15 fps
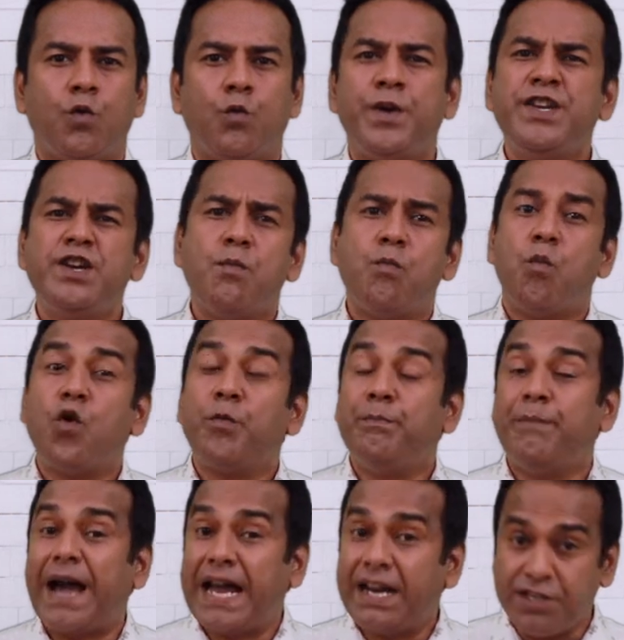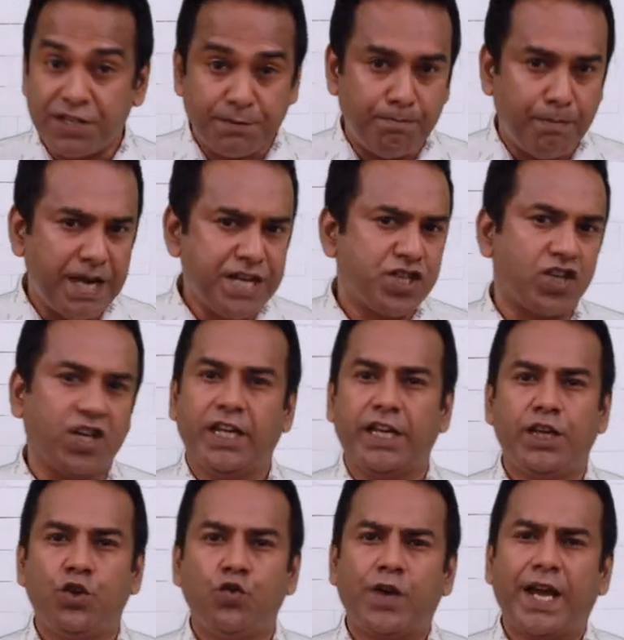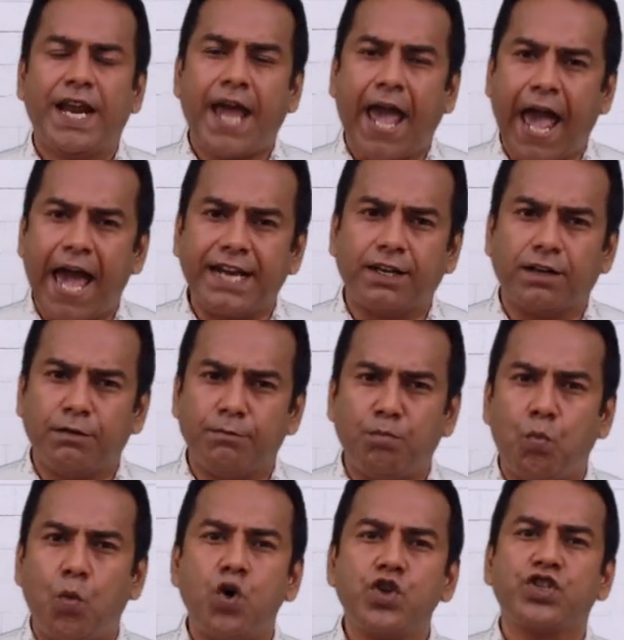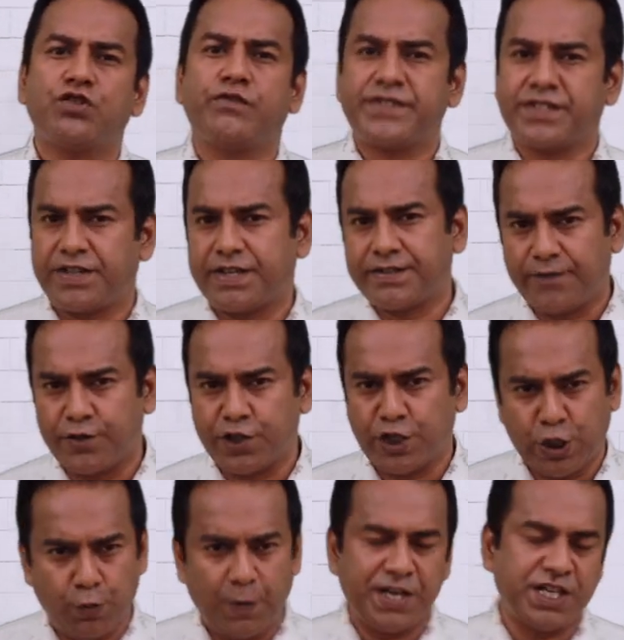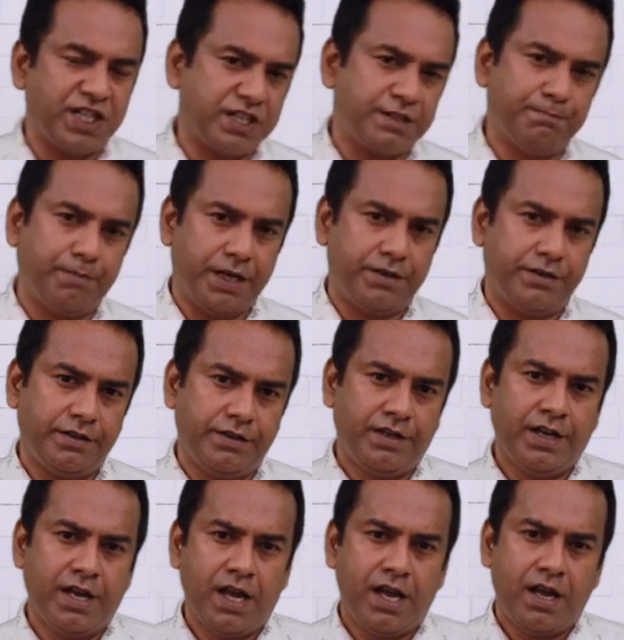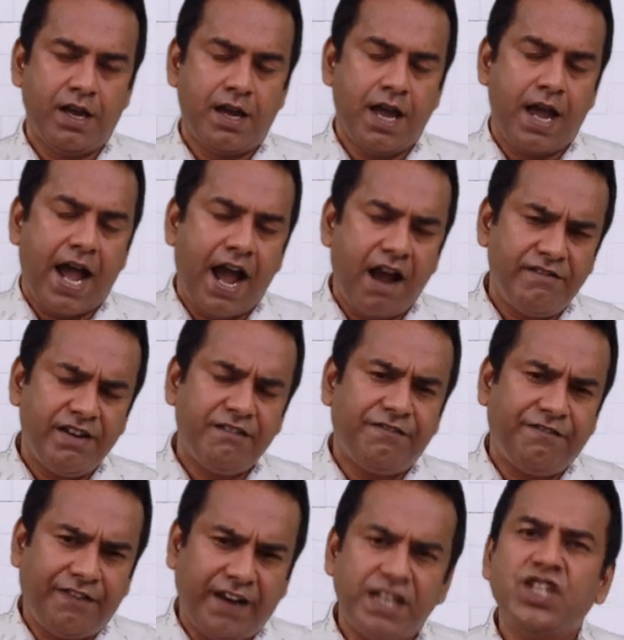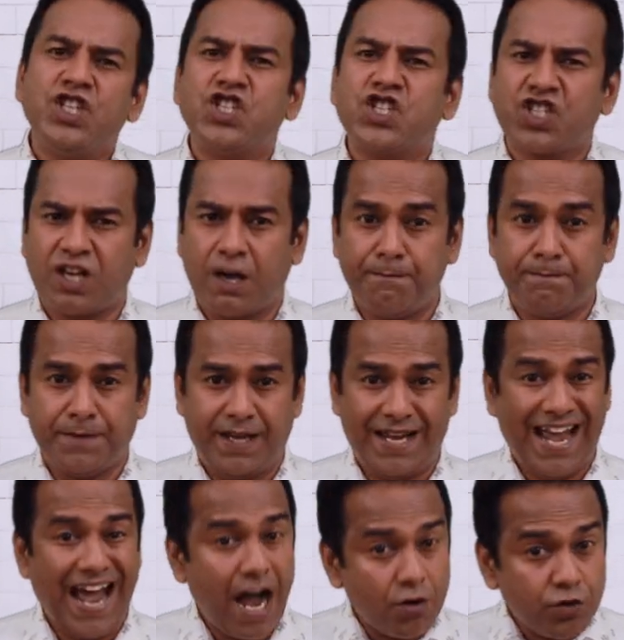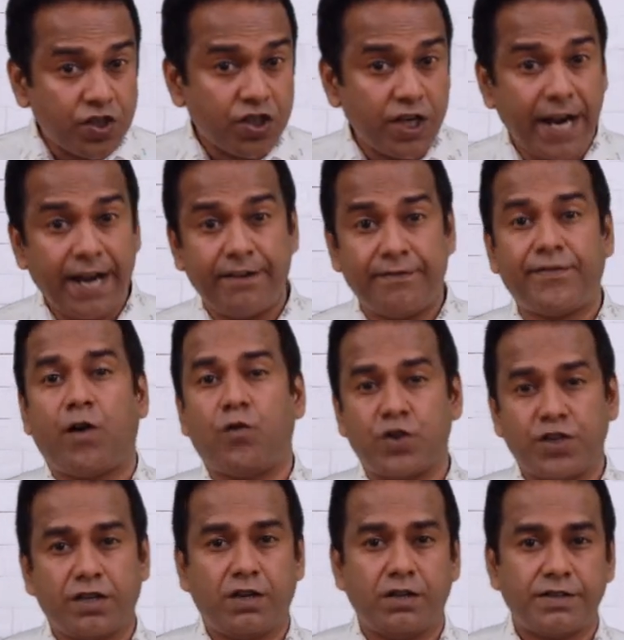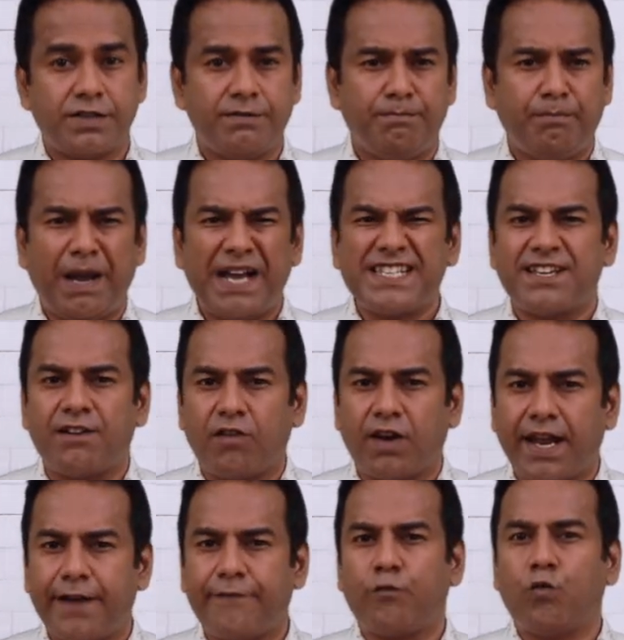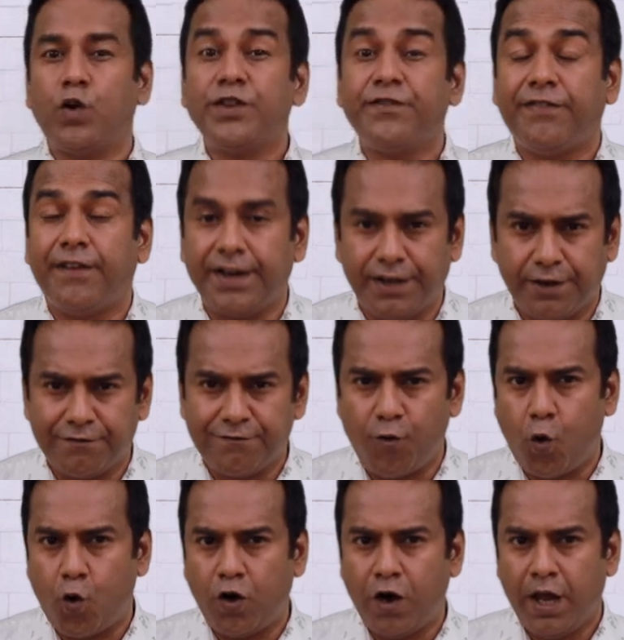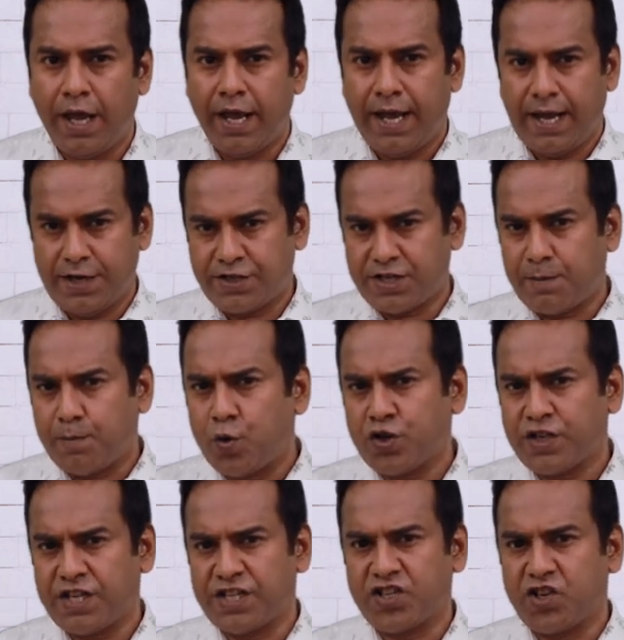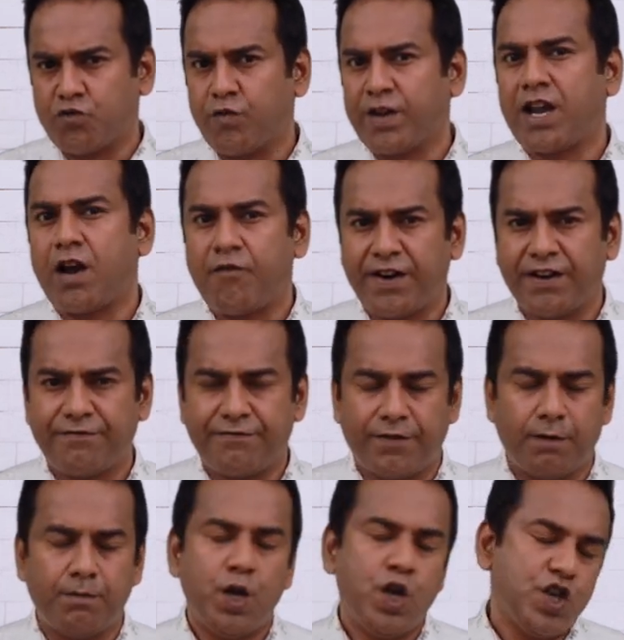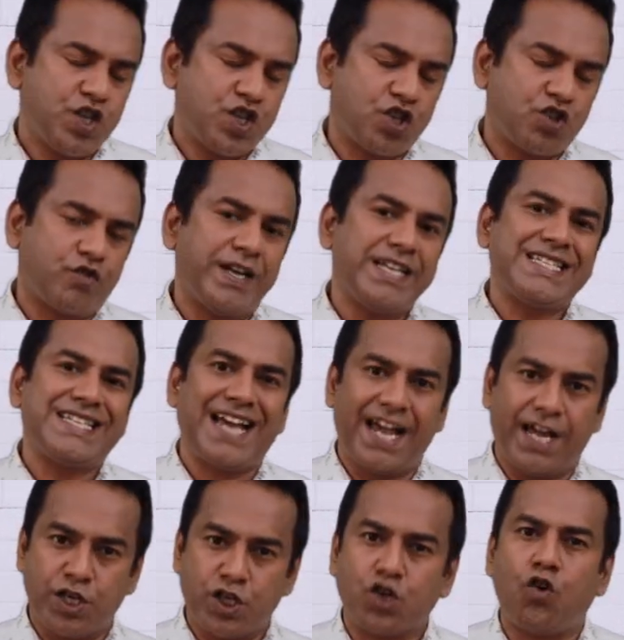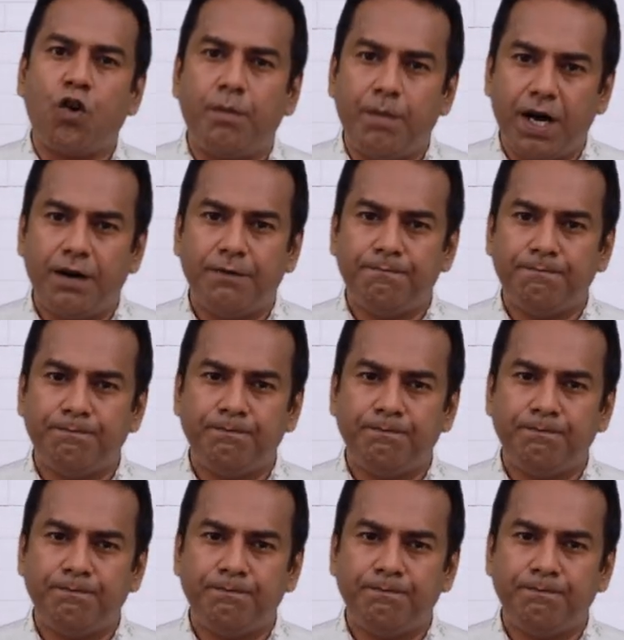When you're more balanced mentally, you can handle most of stressful situations better. Having faith in something outside of ourselves makes our life worth fighting for and supports us in recovering from stress and trauma.